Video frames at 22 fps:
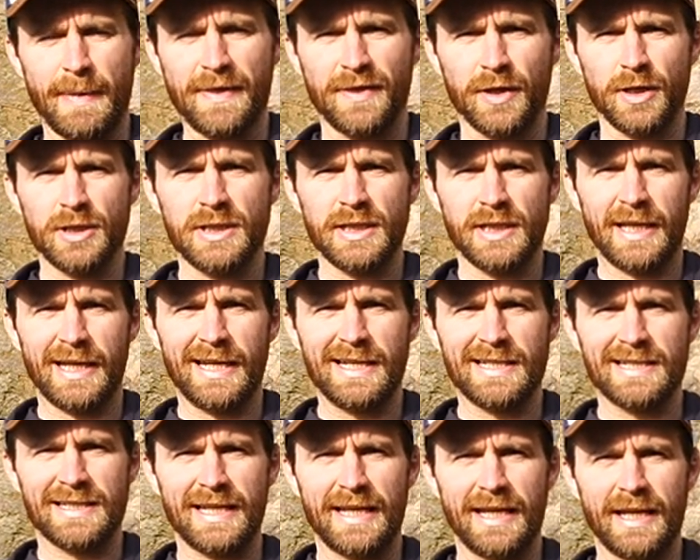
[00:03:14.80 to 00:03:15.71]
method
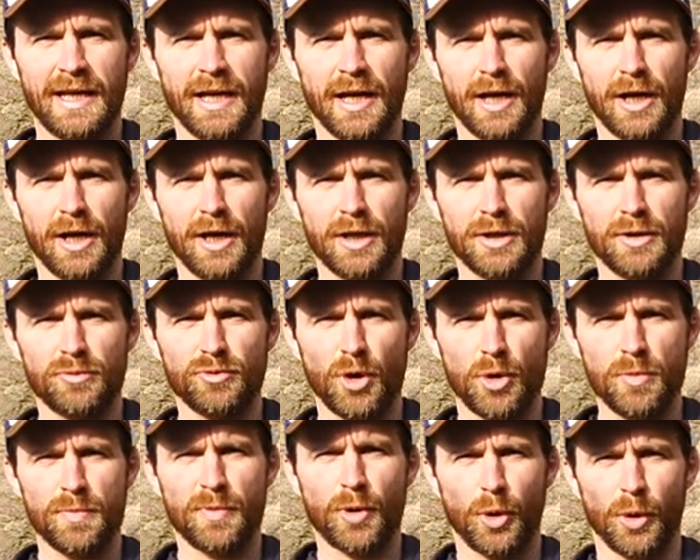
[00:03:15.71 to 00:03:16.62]
is the uh, the
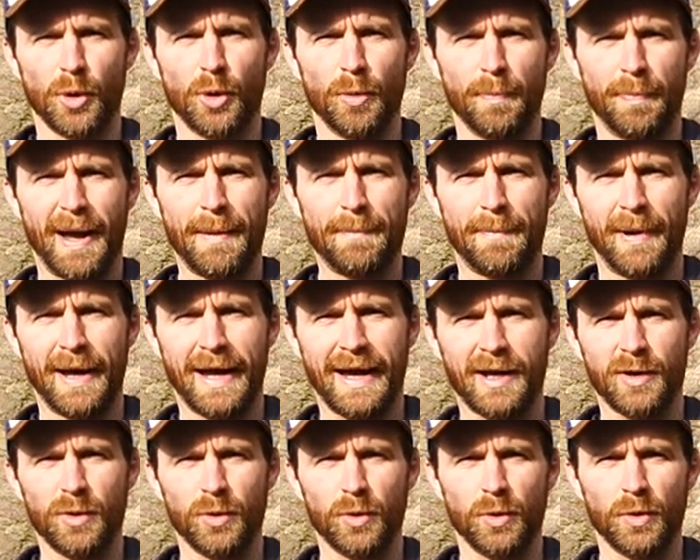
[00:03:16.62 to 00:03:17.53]
rope coil
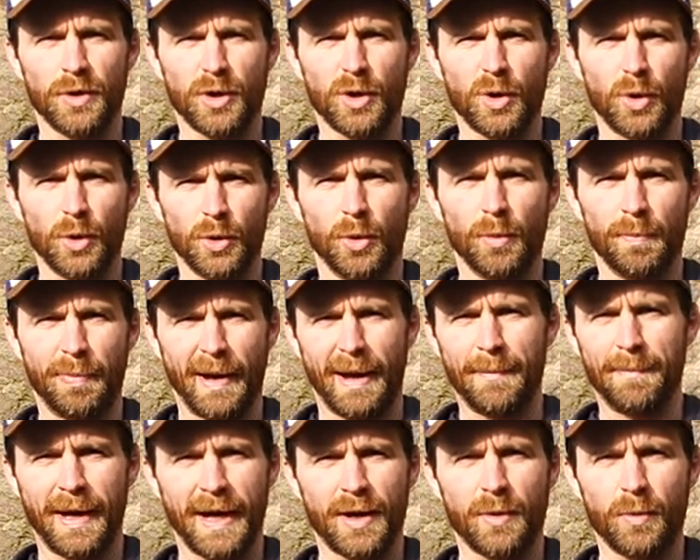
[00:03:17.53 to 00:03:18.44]
backpack or the coil
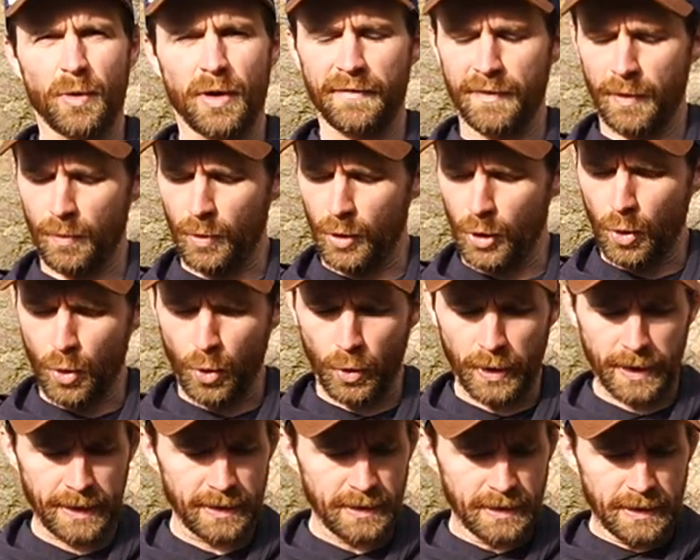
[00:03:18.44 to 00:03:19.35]
backpack, whatever you want to
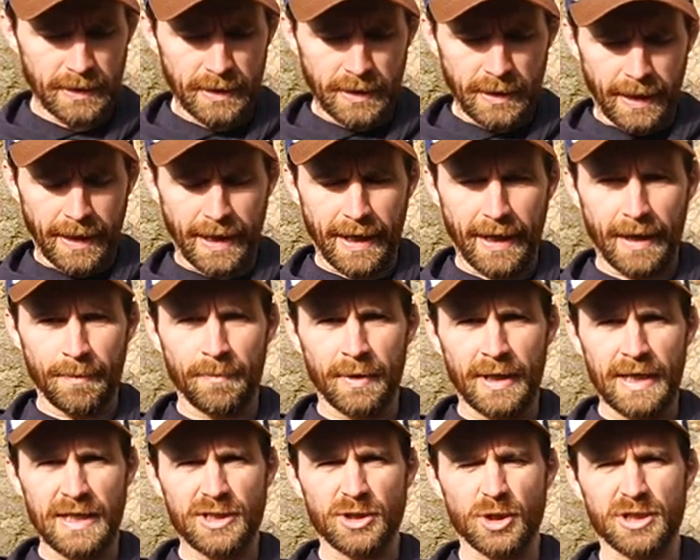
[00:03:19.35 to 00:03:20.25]
call it. Um,
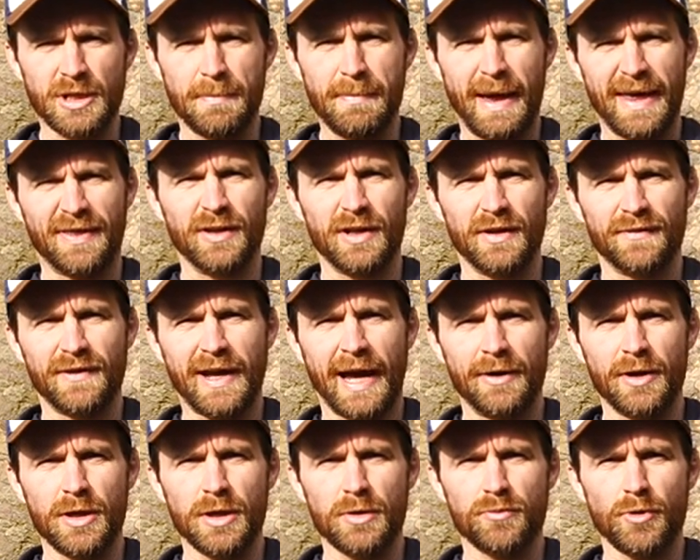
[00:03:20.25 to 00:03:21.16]
and it's just a method of
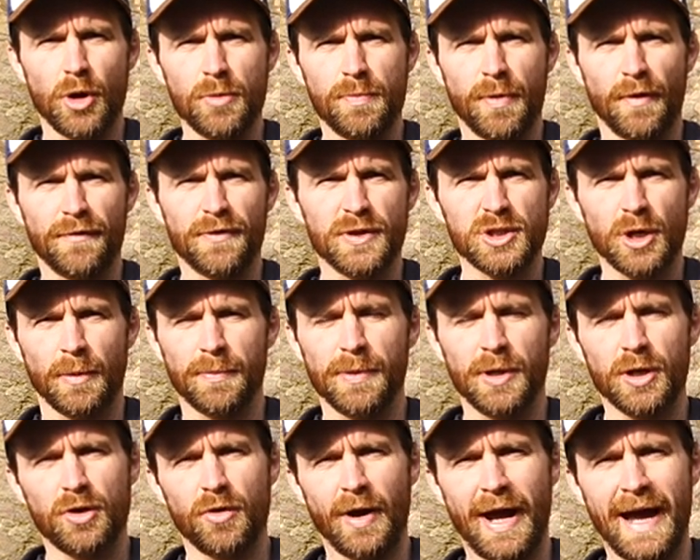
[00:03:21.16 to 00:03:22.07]
carrying the rope off the top
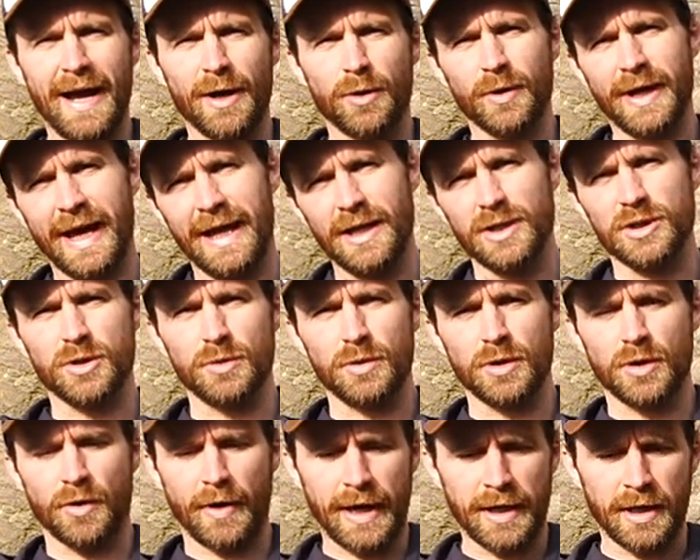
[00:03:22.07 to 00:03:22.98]
of the crag or getting to
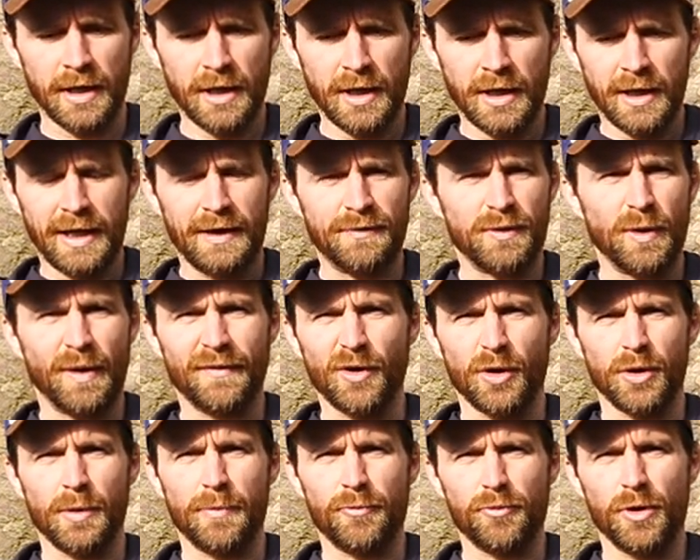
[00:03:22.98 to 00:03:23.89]
the crag. If you haven't
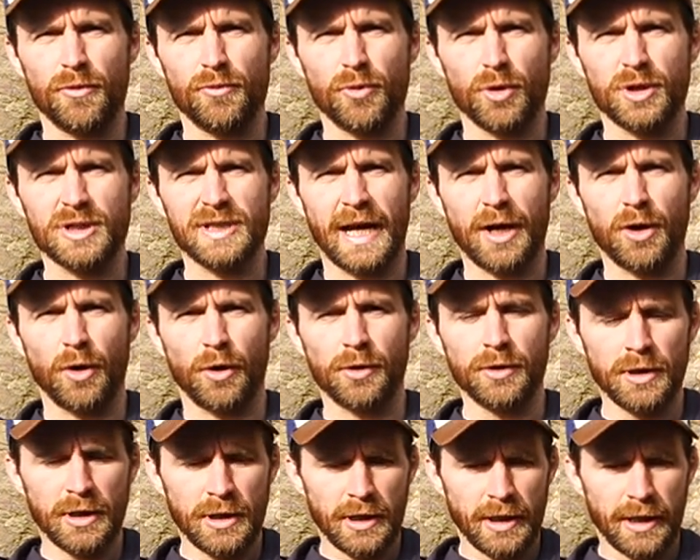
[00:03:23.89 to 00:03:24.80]
got a, a rucksack
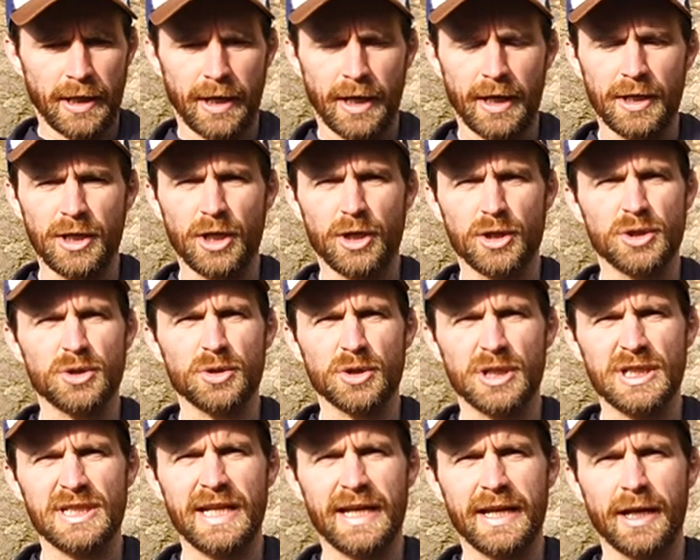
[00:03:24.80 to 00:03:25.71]
on, uh, you can sort
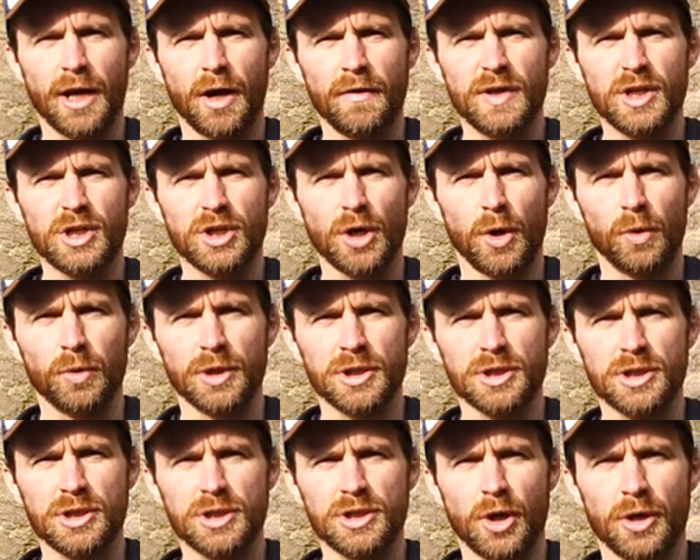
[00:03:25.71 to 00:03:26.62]
of stick it over your
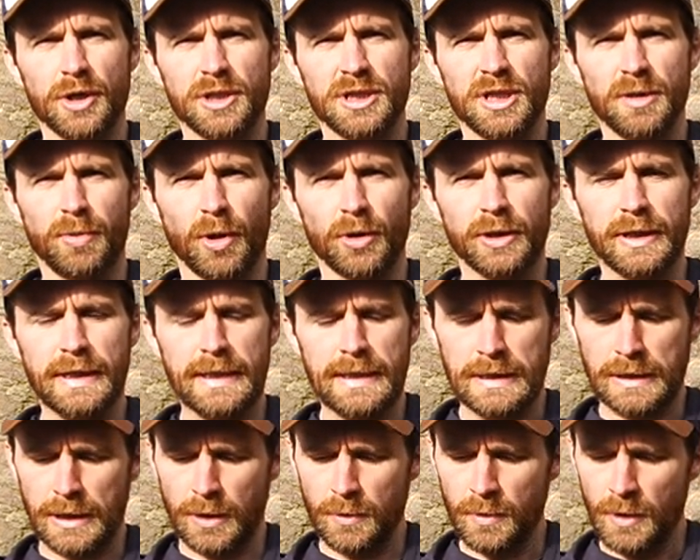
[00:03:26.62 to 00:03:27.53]
shoulders and tie it to your body.
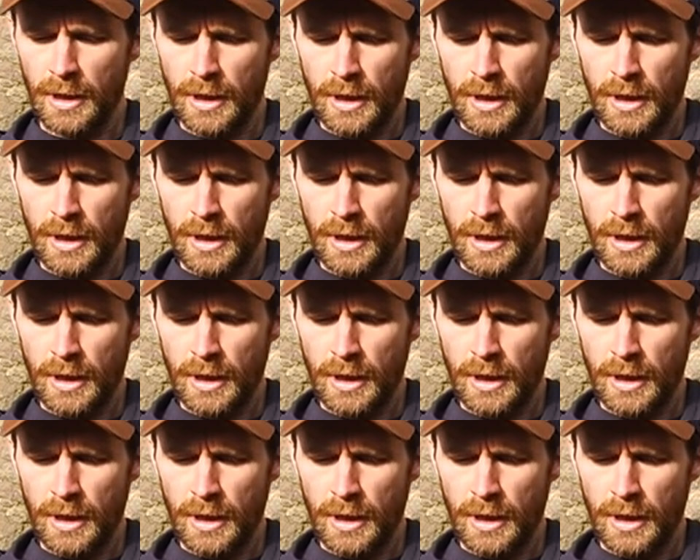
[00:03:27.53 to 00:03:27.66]
So